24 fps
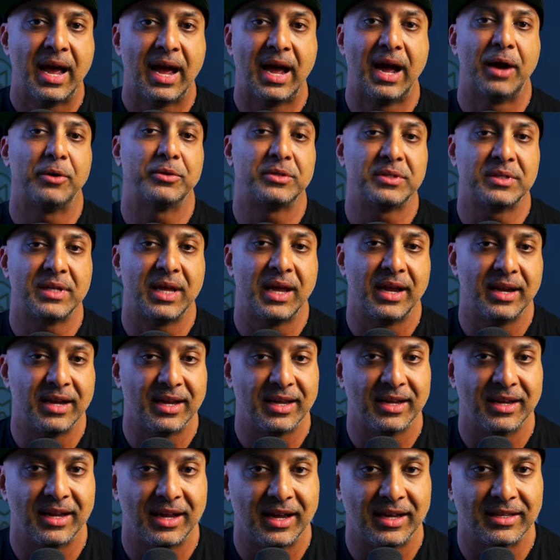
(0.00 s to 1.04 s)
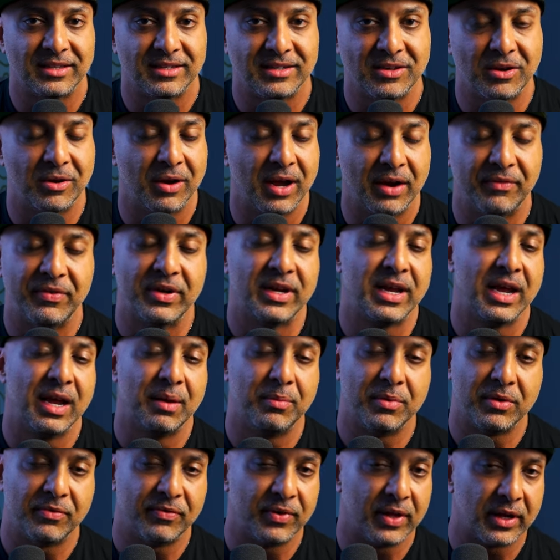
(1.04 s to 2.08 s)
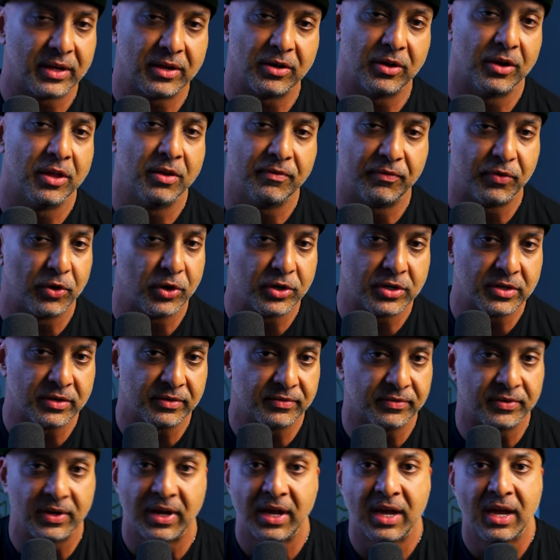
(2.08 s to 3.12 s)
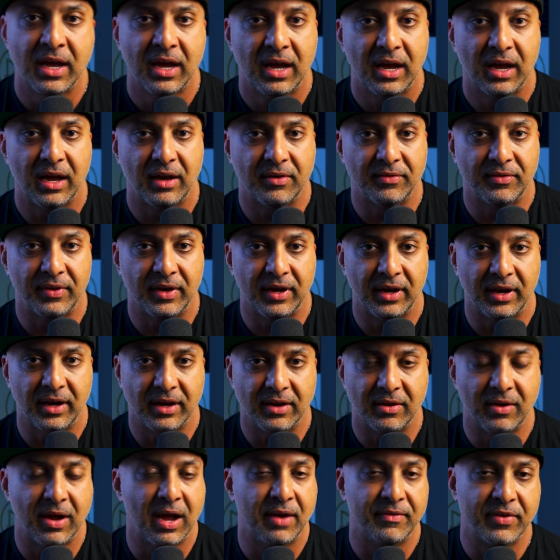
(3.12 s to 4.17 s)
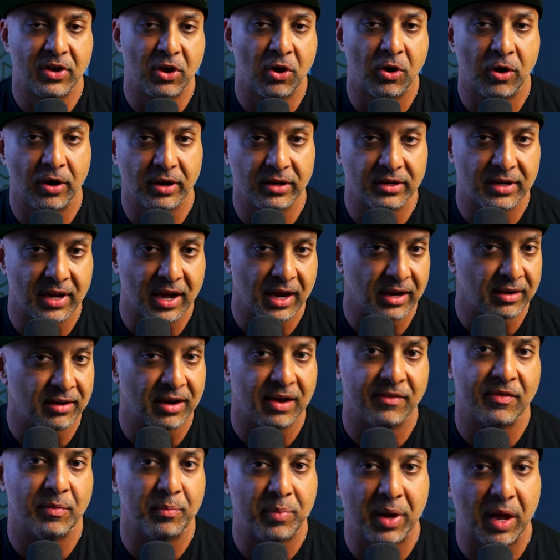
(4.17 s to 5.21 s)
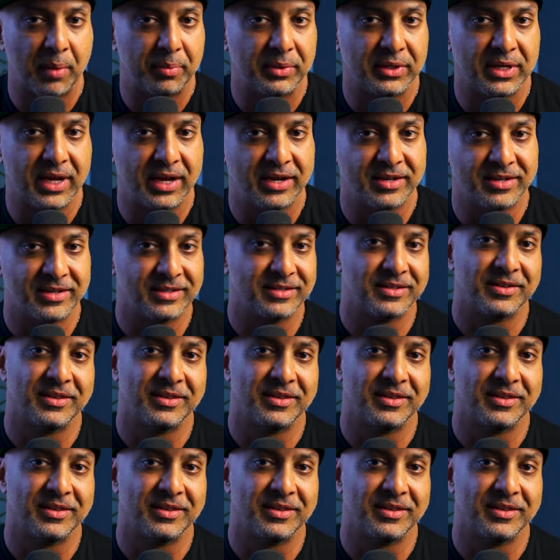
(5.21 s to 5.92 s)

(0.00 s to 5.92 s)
outstanding. It's, you know, every game you feel like you're on the verge of, of uh, you know, having a heart attack. You're having palpitations.